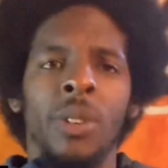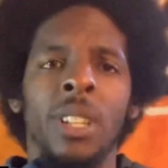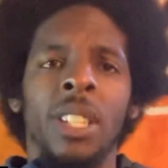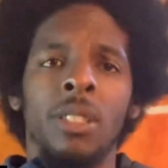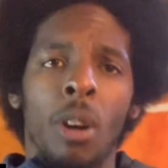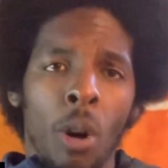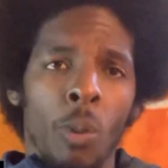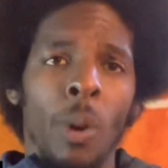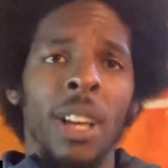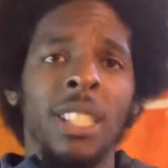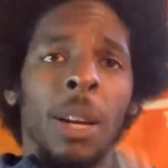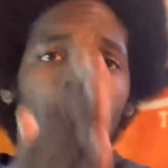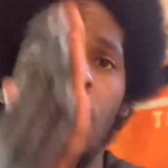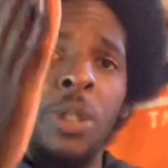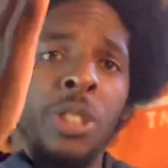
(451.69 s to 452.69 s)
and as always,
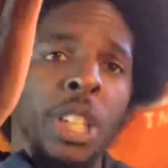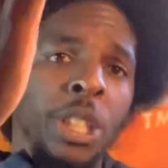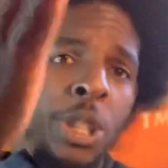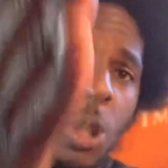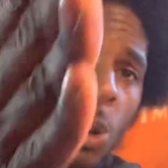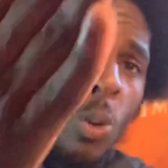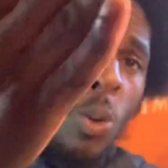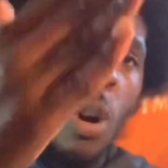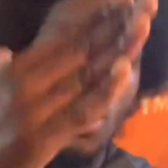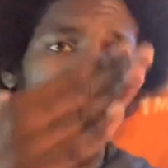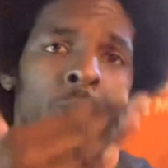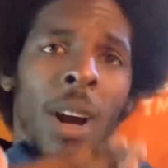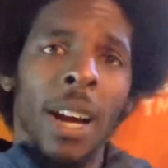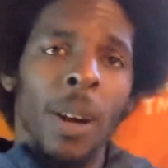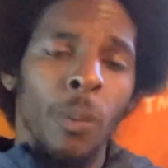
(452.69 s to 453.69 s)
I appreciate you
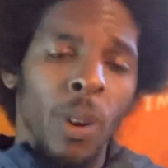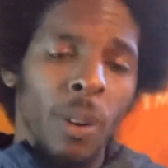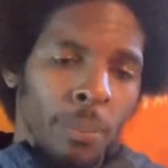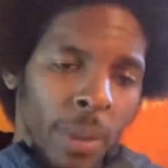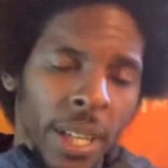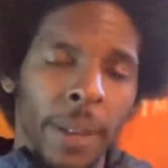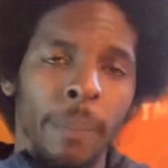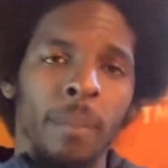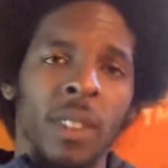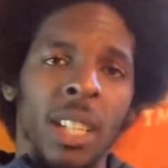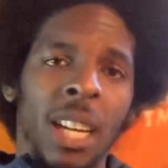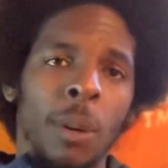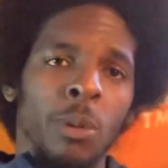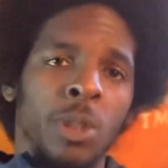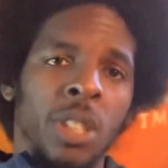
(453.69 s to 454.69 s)
rocking with me,
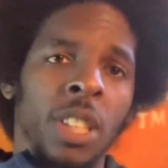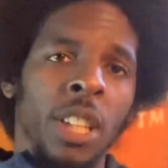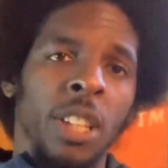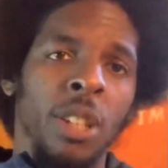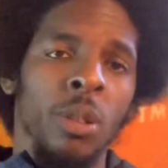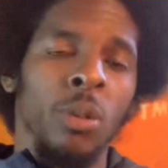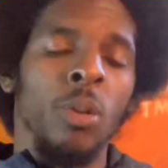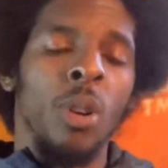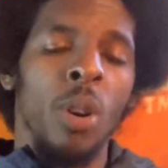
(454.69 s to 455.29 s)
and I will see you